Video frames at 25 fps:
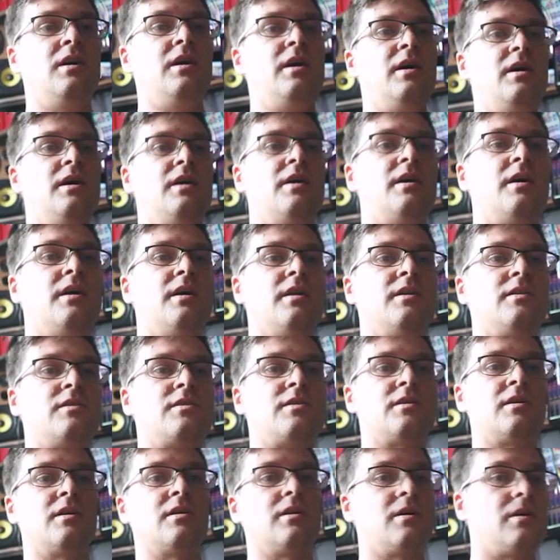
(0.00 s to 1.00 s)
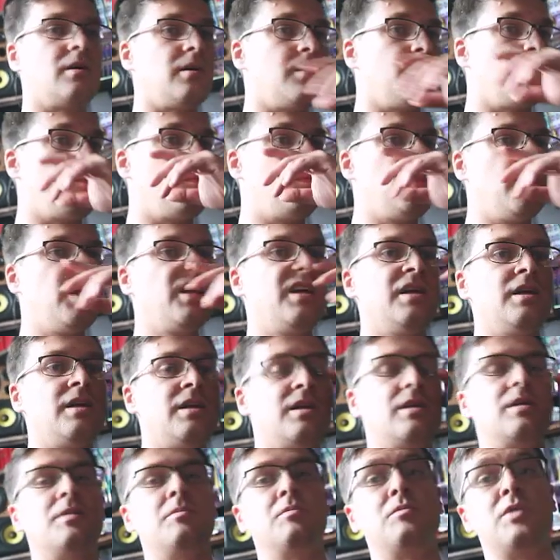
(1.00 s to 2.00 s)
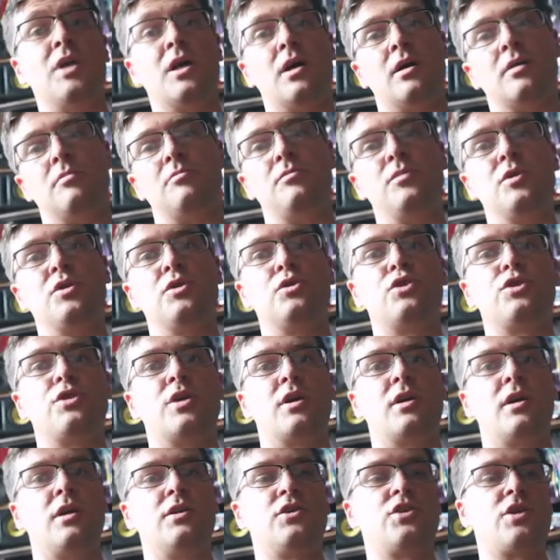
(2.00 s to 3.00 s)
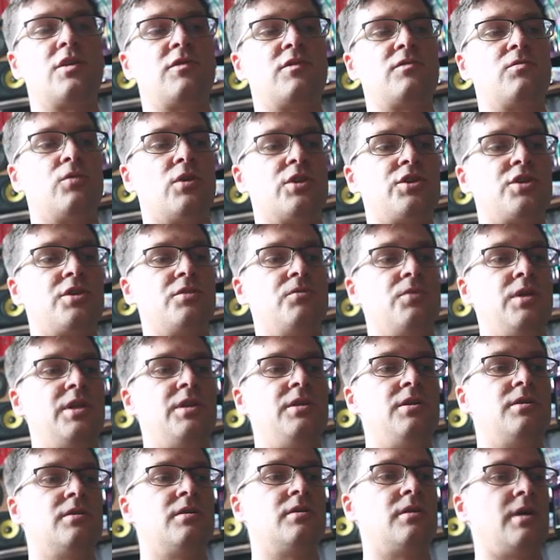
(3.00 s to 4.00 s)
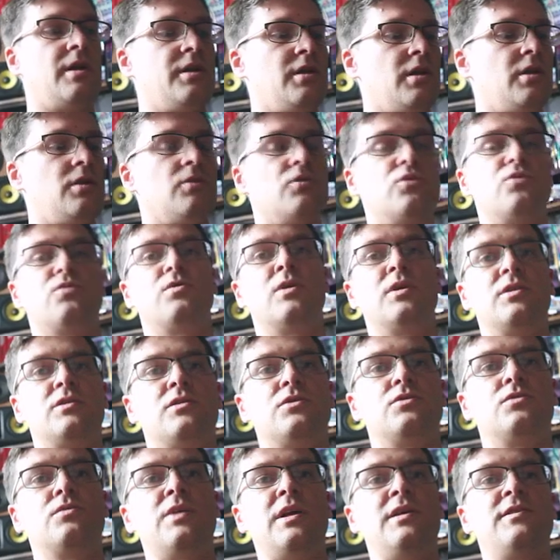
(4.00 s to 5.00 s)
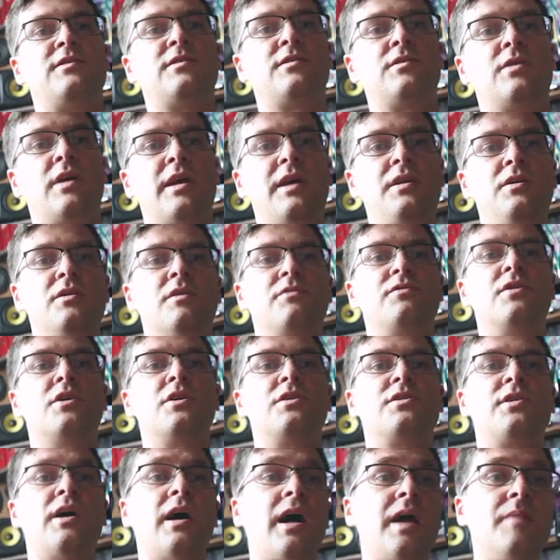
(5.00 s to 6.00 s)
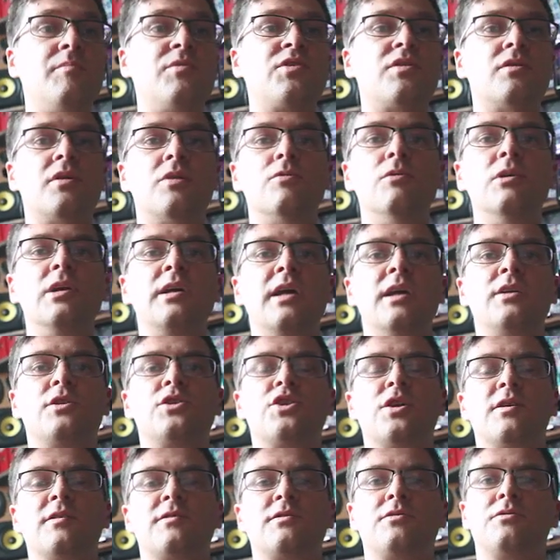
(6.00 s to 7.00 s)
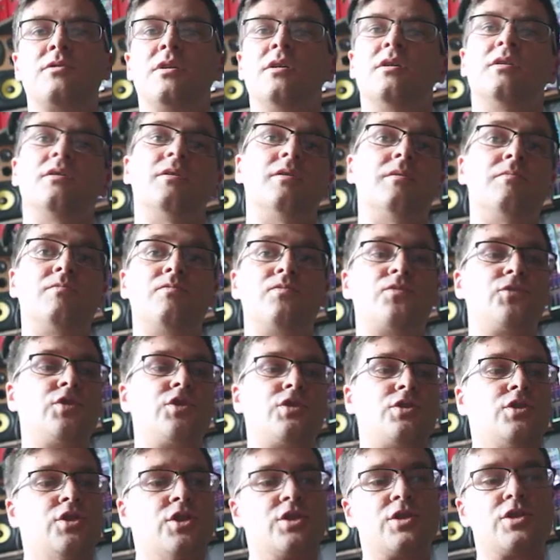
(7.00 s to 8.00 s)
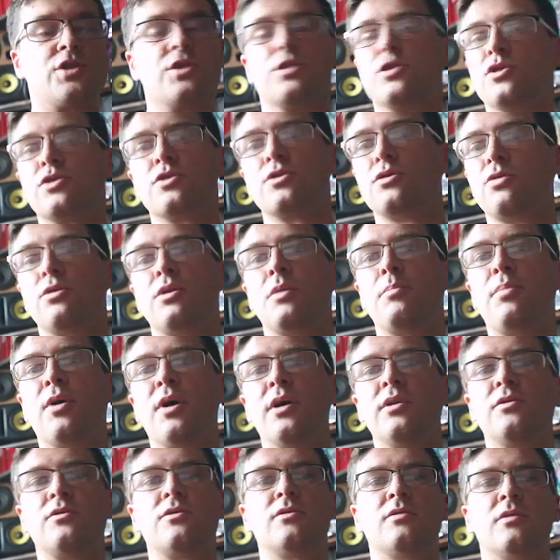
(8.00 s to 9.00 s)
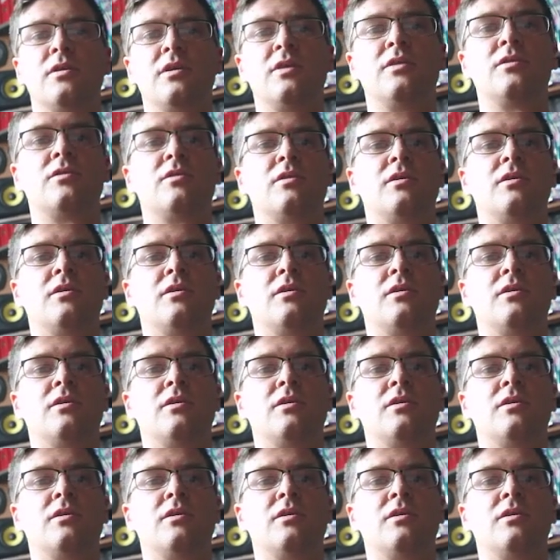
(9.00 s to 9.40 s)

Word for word: and um, yeah, you can just watch the video and I don't want to waste any of your time, so I will get just um, to the point and